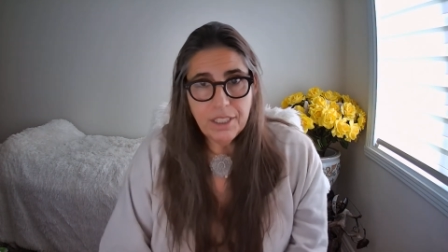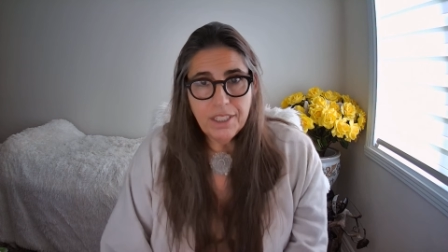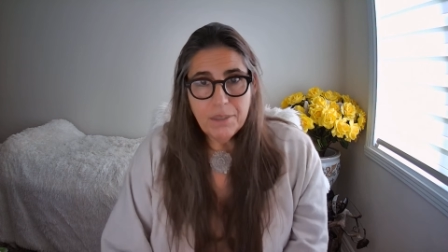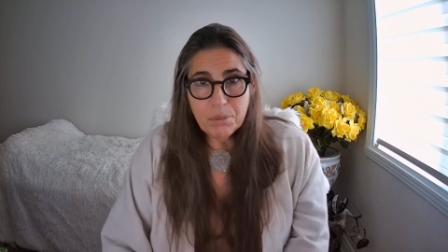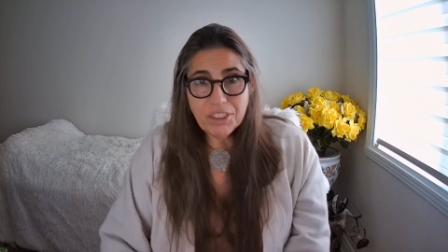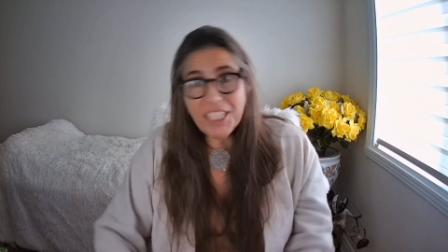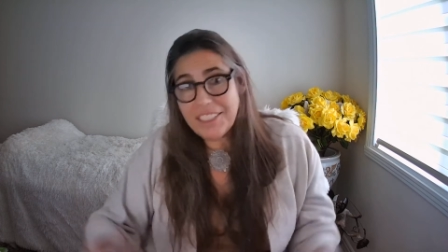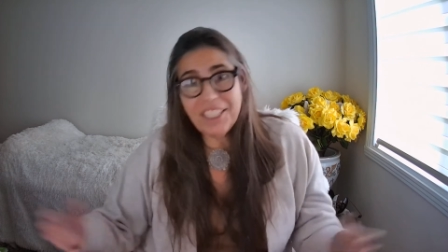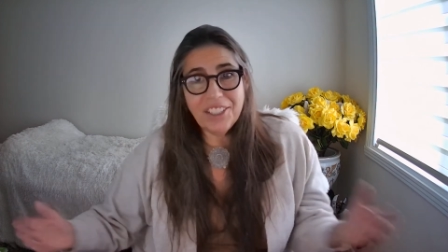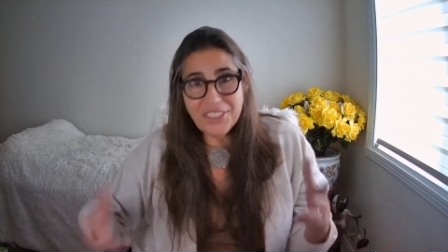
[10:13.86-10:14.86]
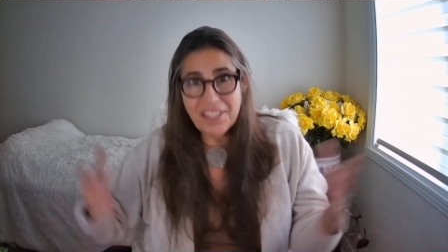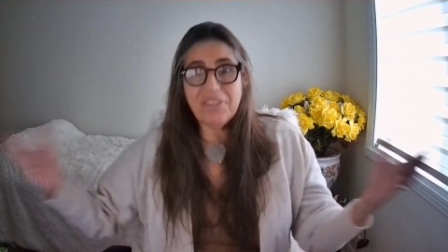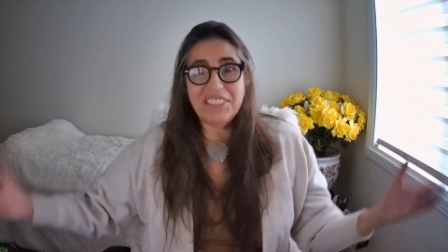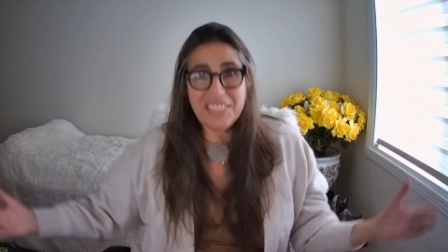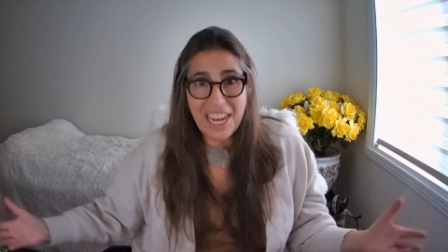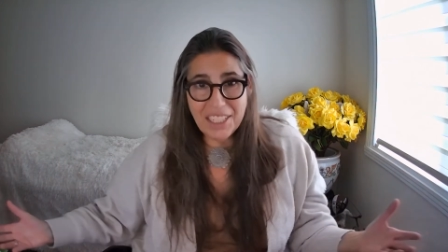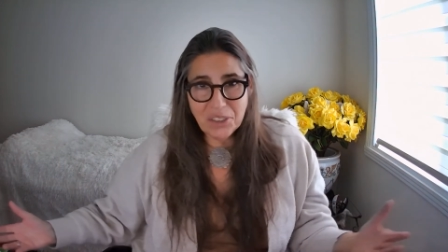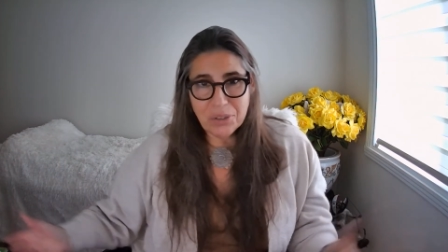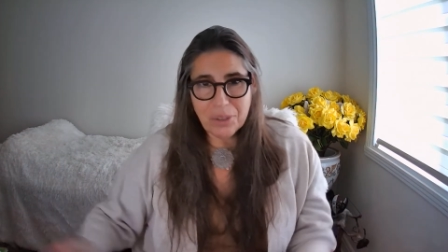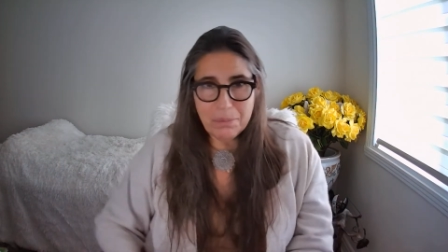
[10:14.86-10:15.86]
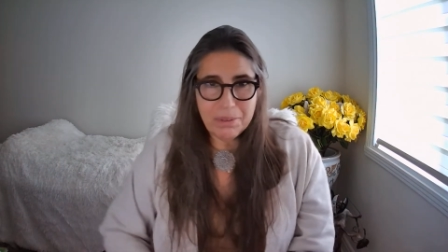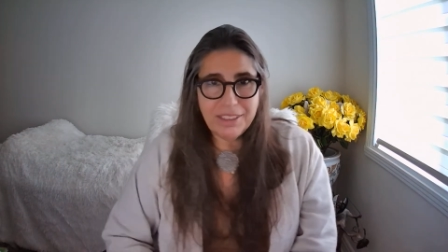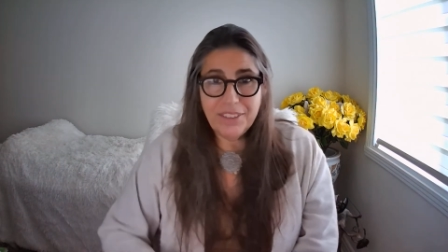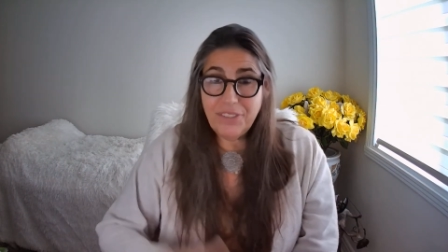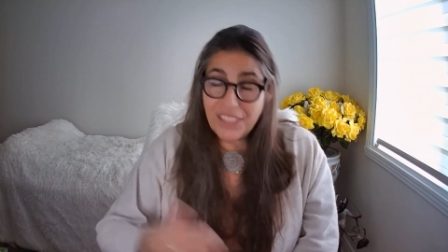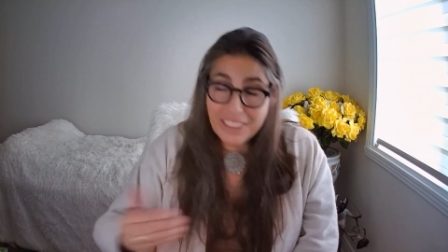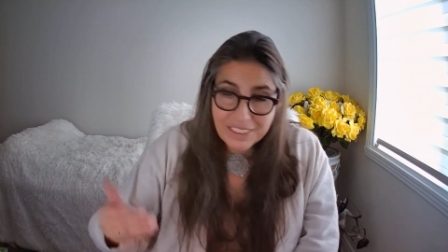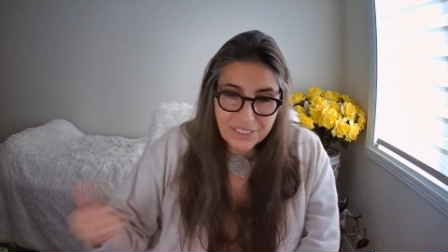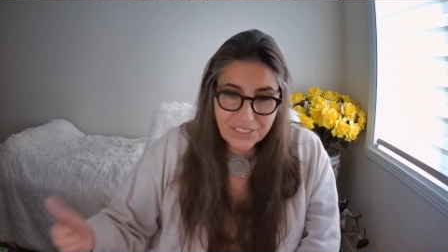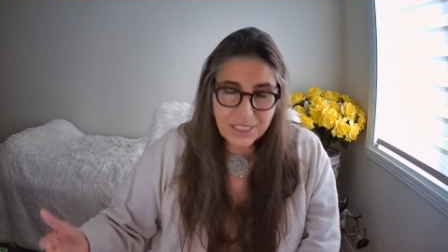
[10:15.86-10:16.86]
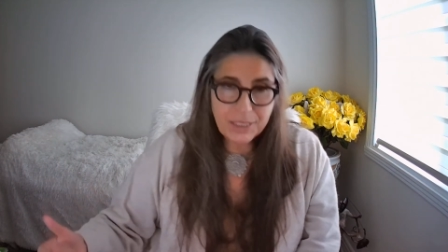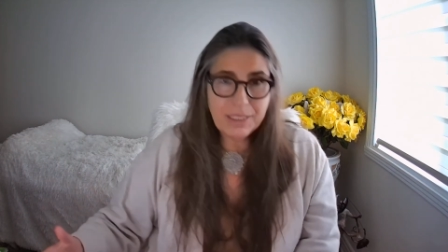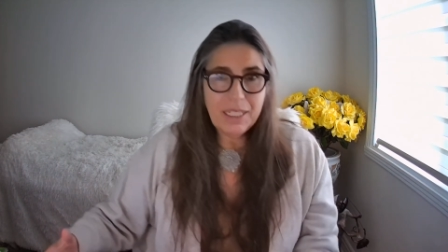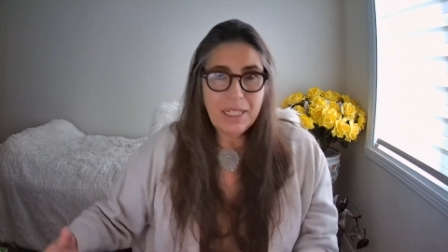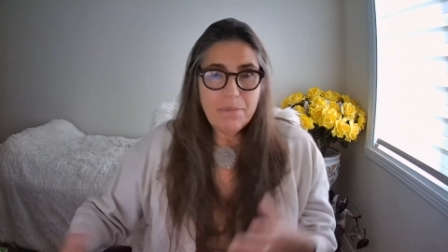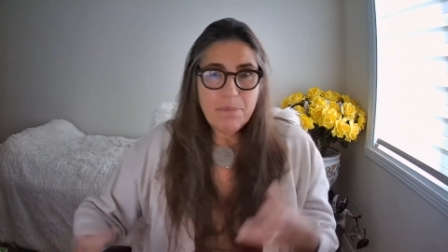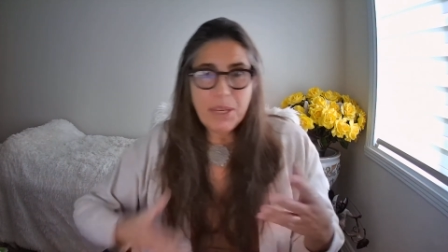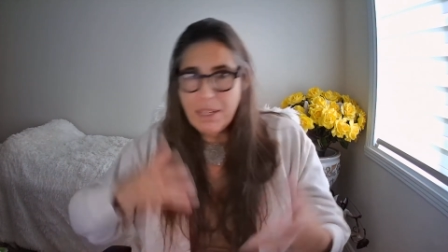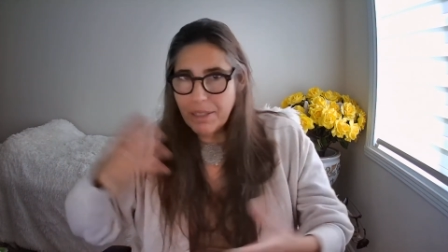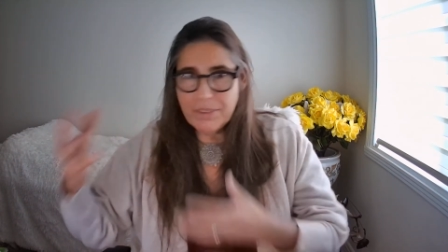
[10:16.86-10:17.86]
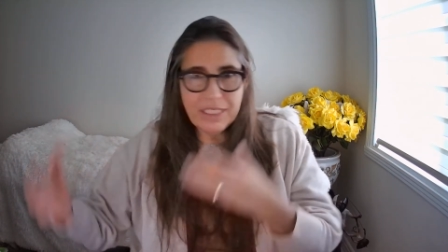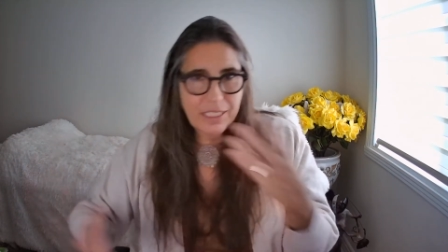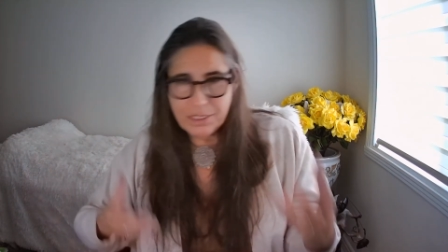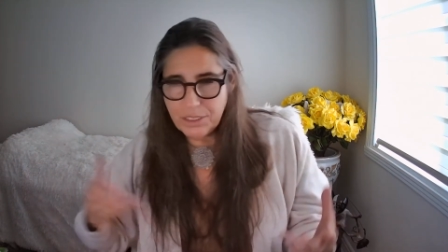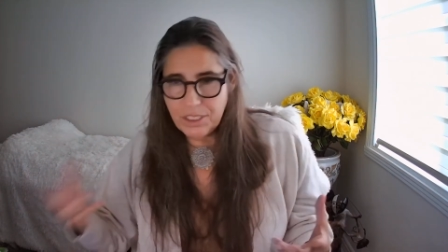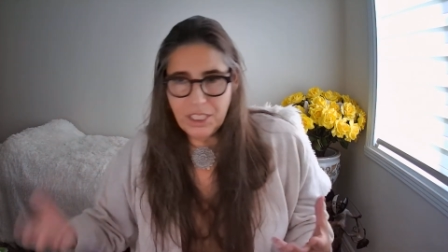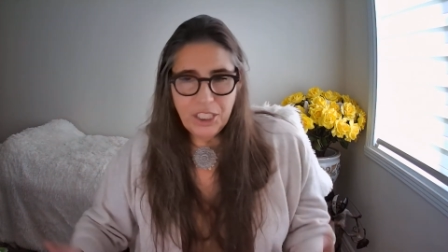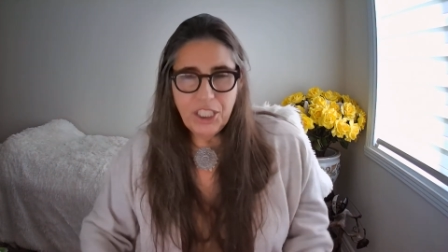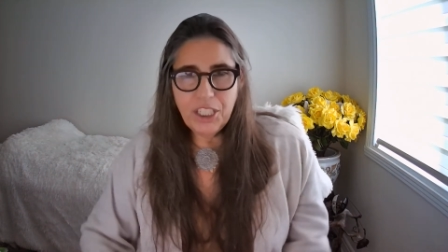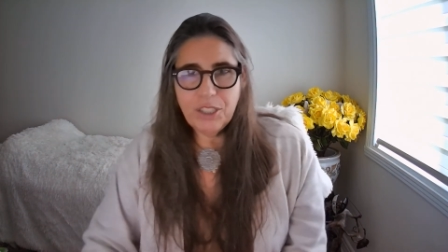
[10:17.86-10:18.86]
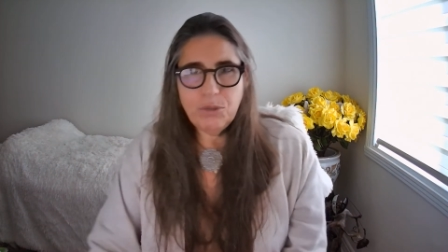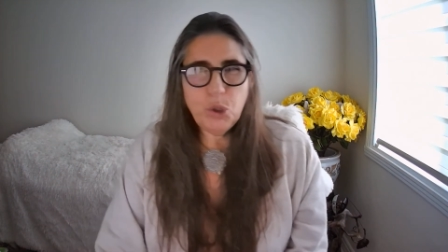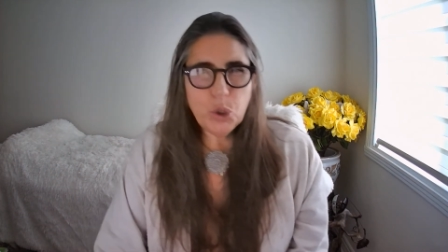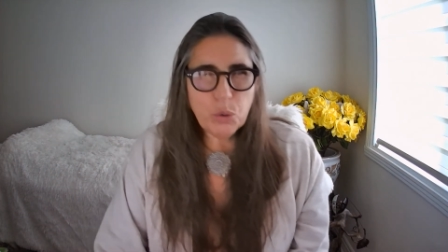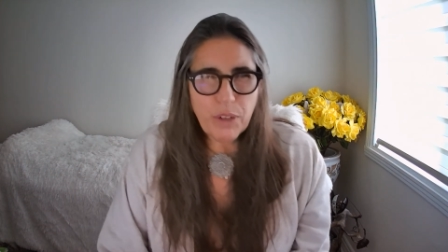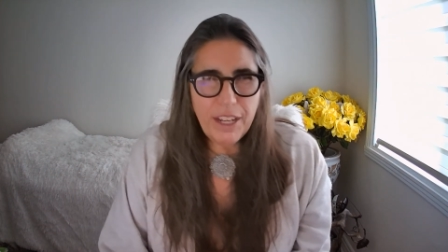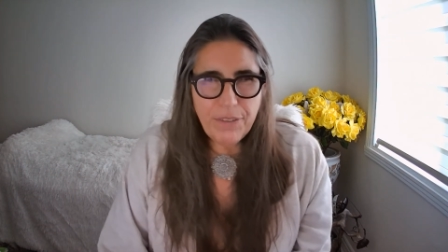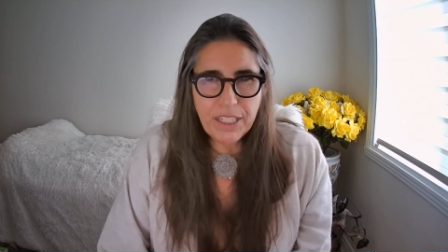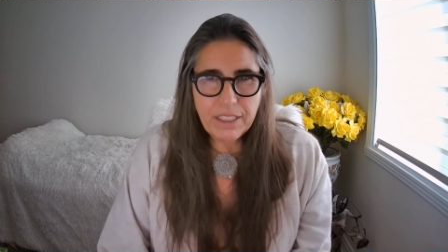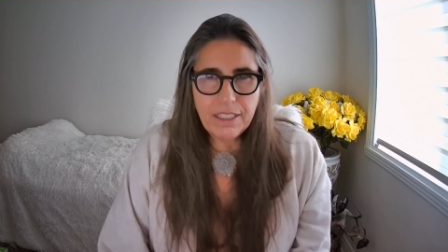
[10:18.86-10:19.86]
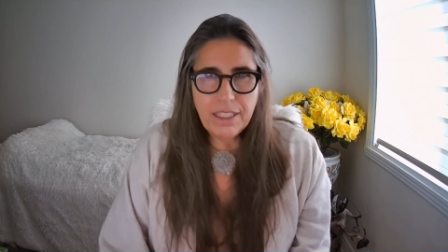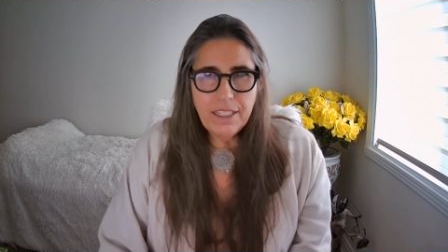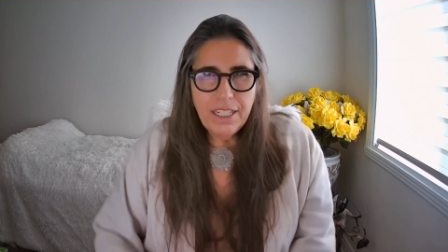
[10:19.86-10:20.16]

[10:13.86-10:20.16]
Protecting yourself is natural, but defensiveness becomes this you know, driven,